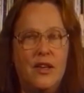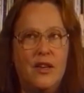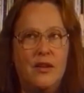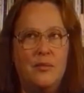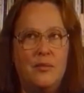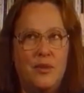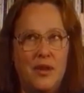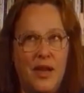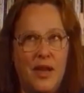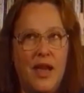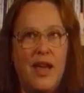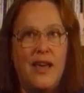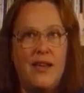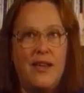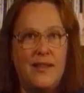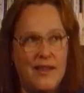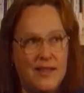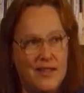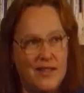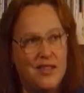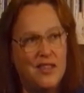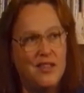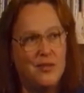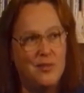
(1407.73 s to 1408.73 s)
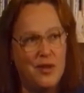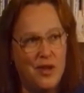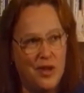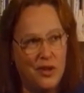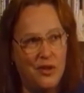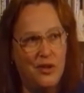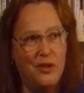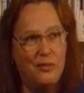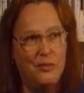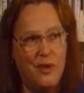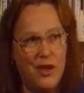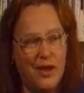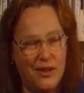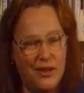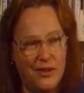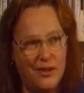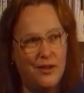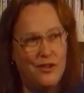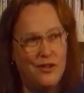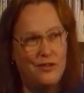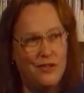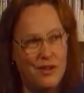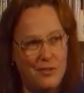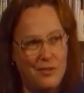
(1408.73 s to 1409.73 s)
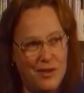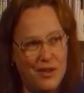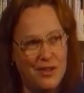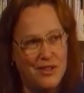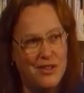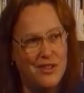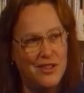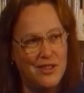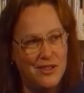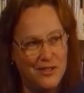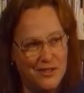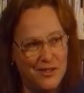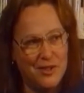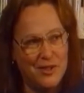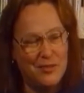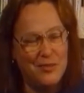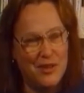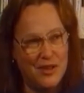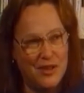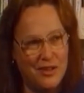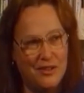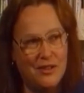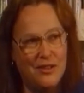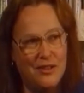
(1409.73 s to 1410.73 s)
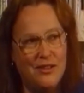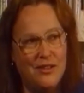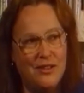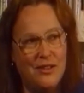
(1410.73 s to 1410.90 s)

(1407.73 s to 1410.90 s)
But hey, that's going to be a lot better than 3 months in hospital.